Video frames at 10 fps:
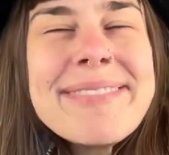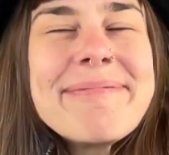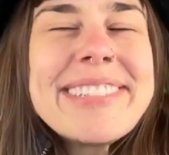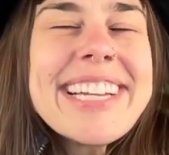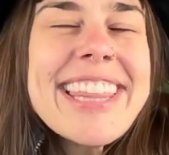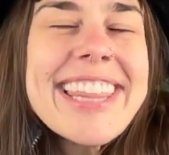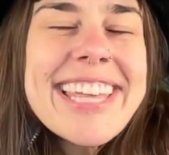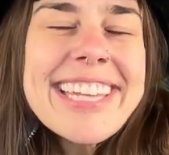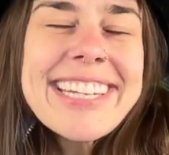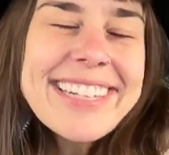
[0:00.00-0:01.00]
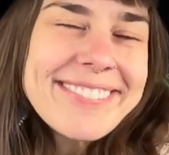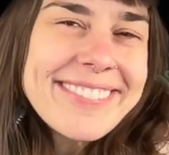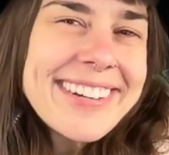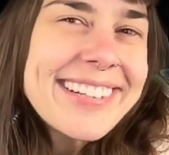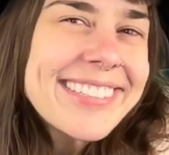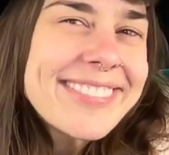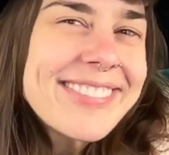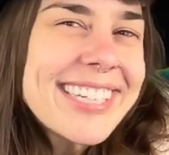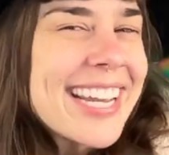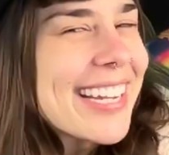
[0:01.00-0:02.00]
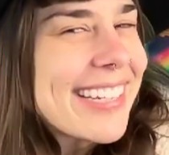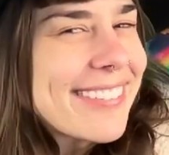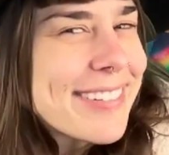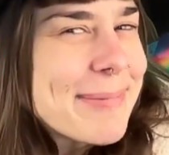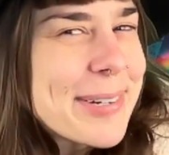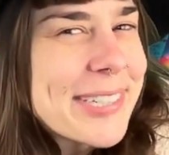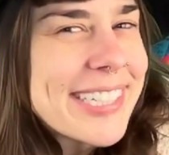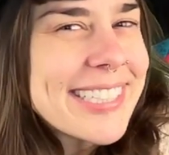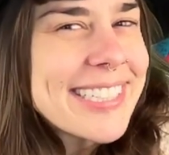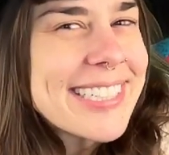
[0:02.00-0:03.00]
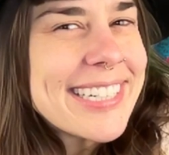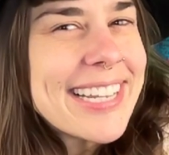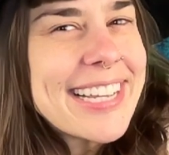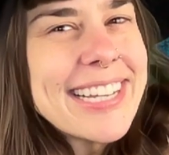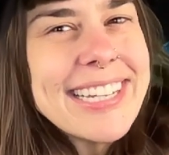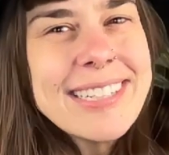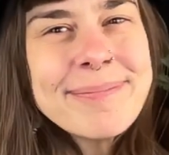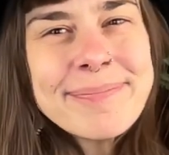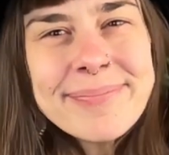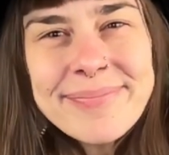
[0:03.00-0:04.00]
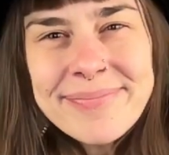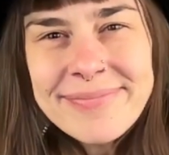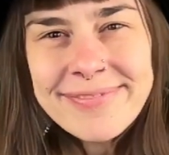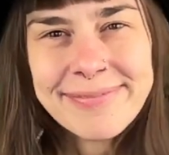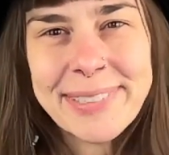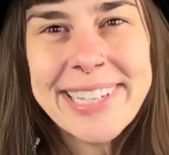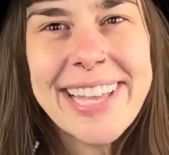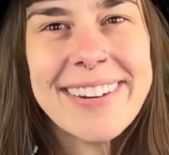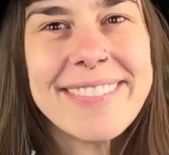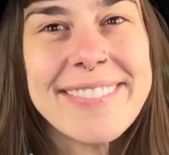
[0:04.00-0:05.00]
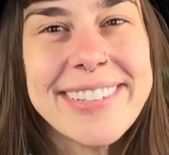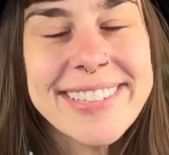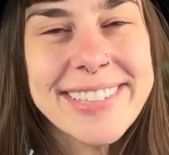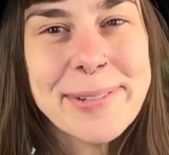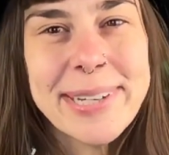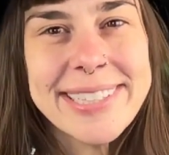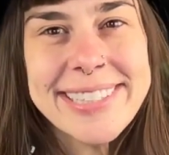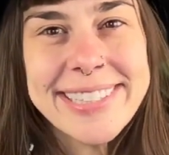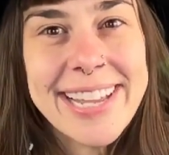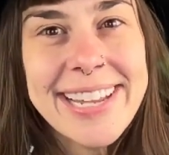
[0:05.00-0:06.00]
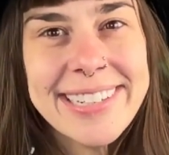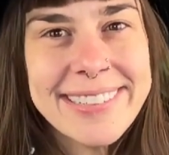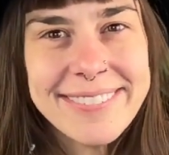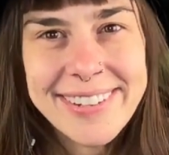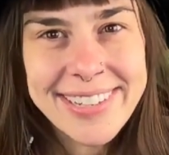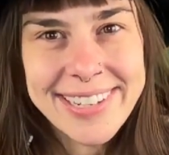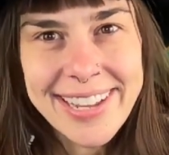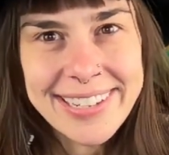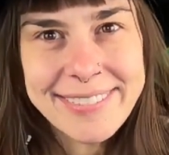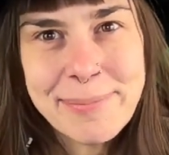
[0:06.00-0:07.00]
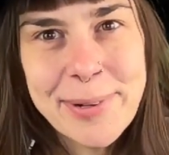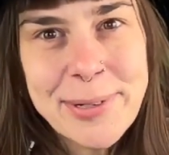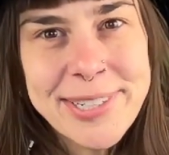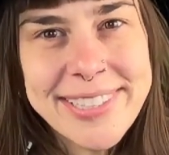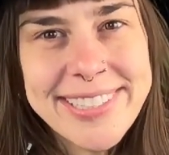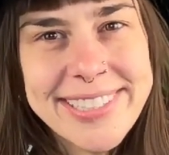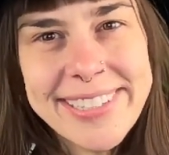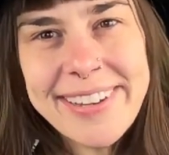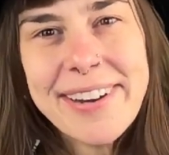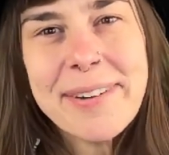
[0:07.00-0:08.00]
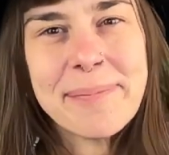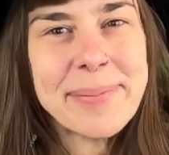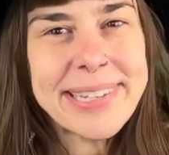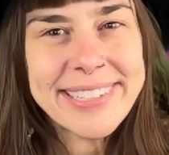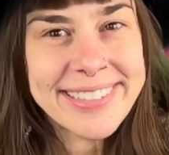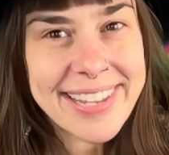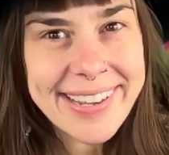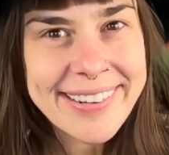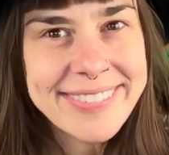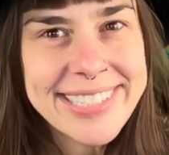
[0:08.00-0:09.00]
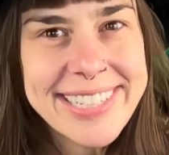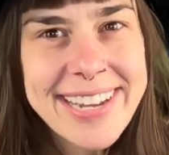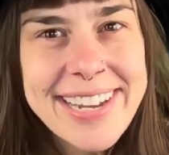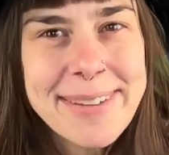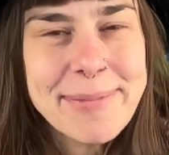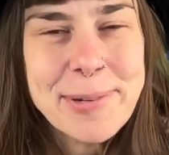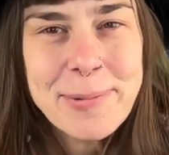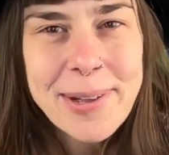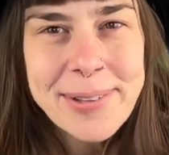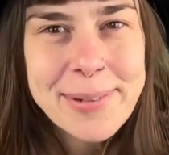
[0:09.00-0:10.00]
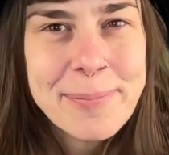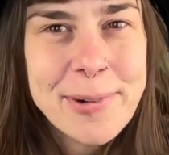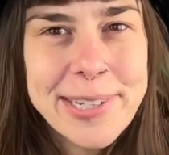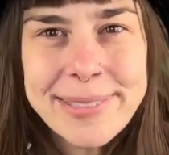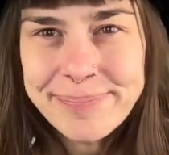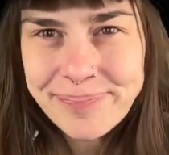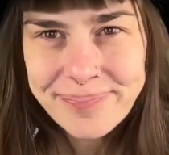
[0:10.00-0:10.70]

Breathe in and welcome the negative emotions today. Breathe out and feel so excited for the negative emotions to come, because every time you welcome one,